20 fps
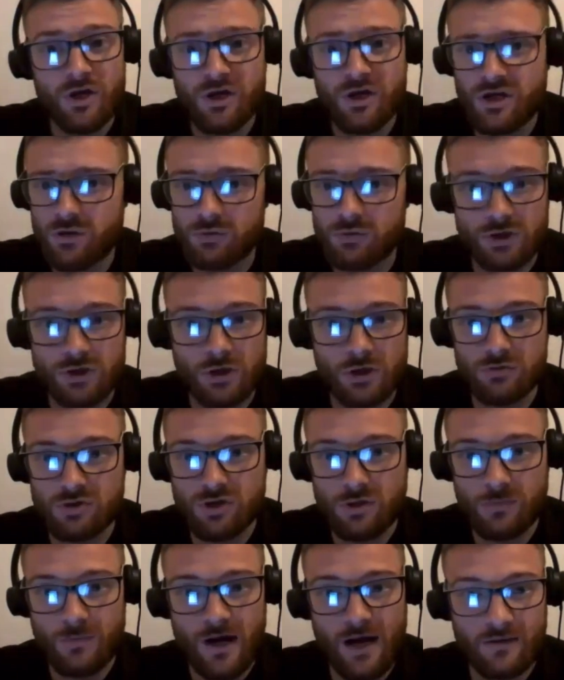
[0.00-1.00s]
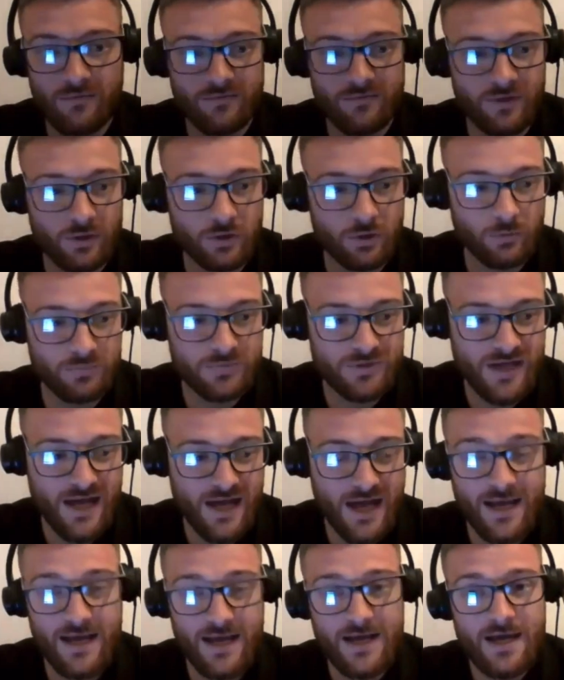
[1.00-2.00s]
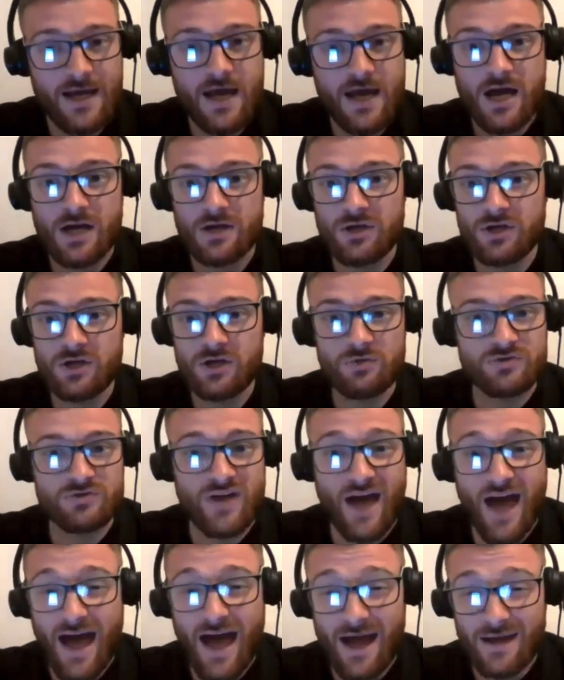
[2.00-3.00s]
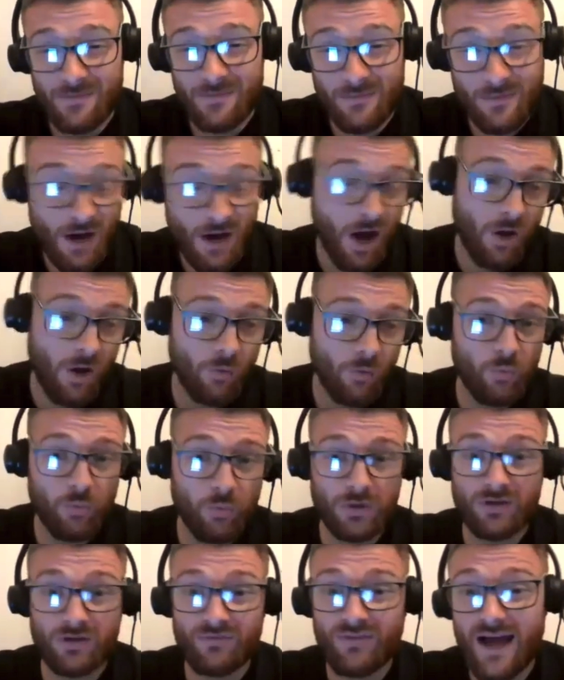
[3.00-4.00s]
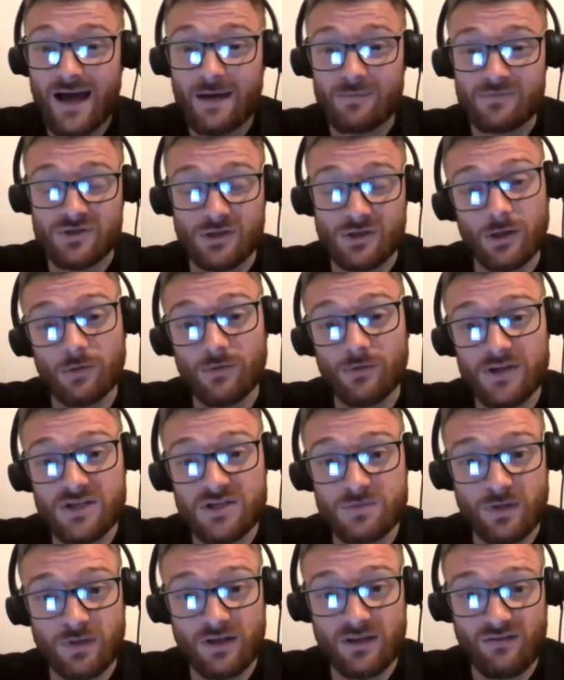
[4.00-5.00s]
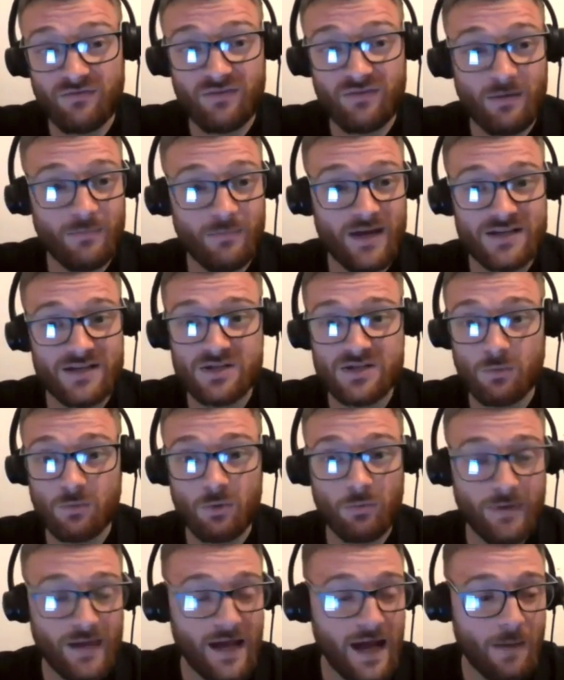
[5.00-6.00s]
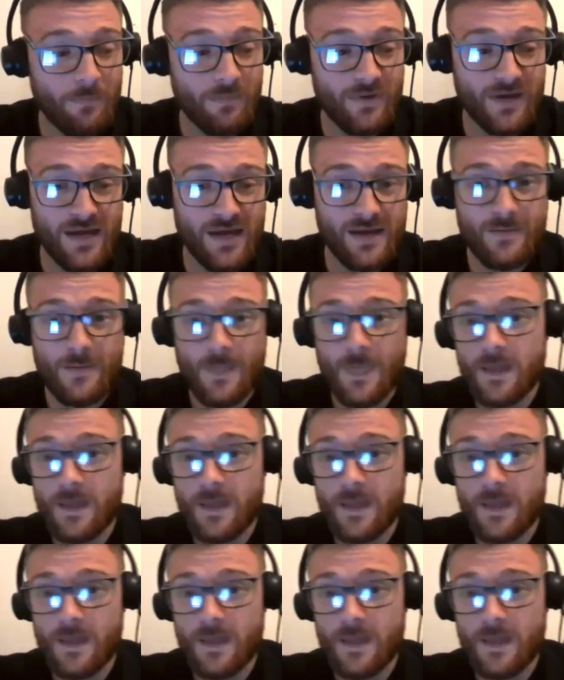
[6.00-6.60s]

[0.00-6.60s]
huge news coming out of the club today, and news that I know will have absolutely split the fan base. Some will be happy,